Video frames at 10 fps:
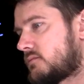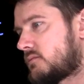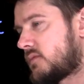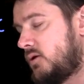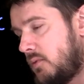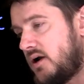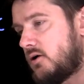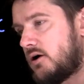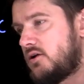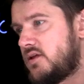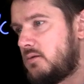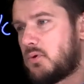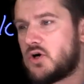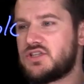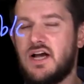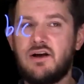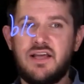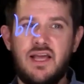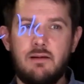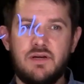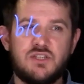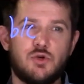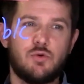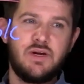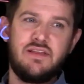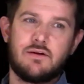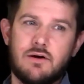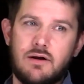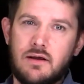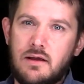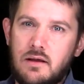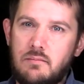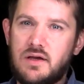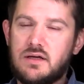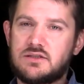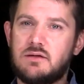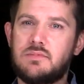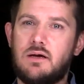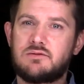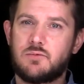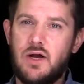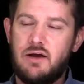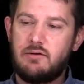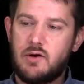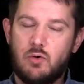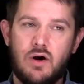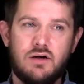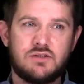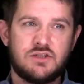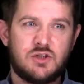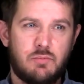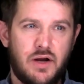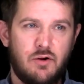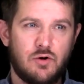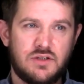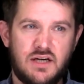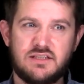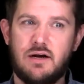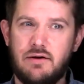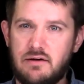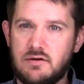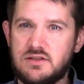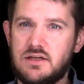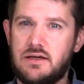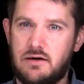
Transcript: you might argue that impartiality can't be true either, because sometimes morality requires us to prioritize our nearest and our